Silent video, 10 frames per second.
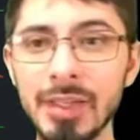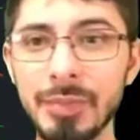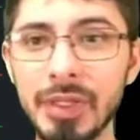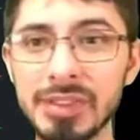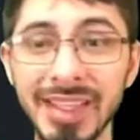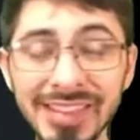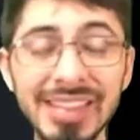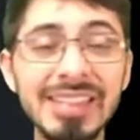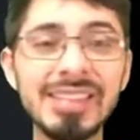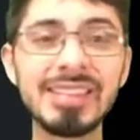Because that is
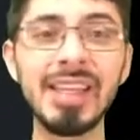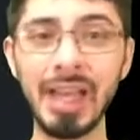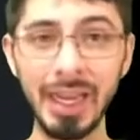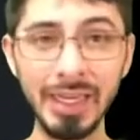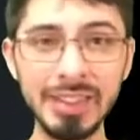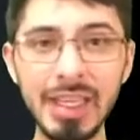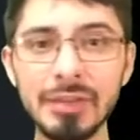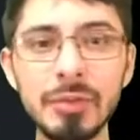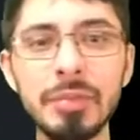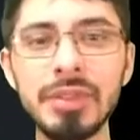insane. I
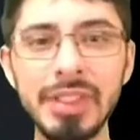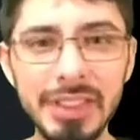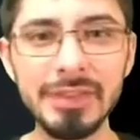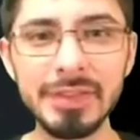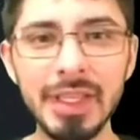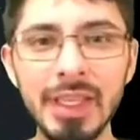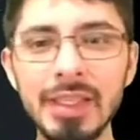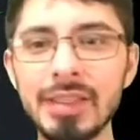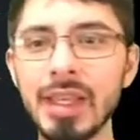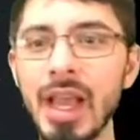never believed
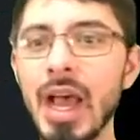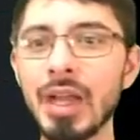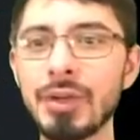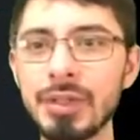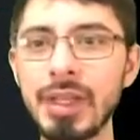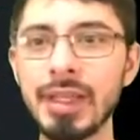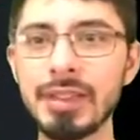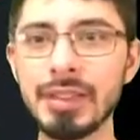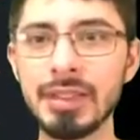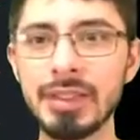that I could
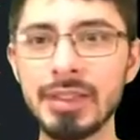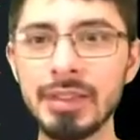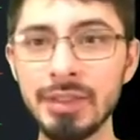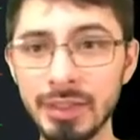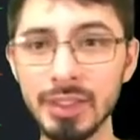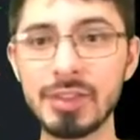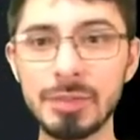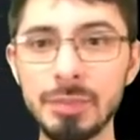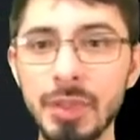get this.